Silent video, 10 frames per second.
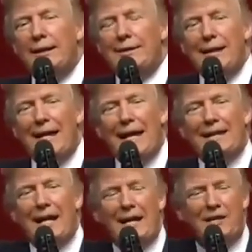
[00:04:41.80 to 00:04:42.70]
to say,
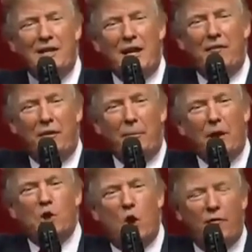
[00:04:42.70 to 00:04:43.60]
get that son of a
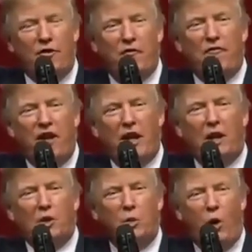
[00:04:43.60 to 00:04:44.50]
bitch off the
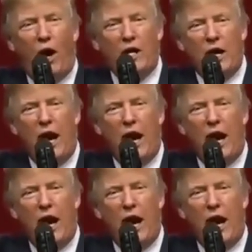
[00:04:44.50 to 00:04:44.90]
field right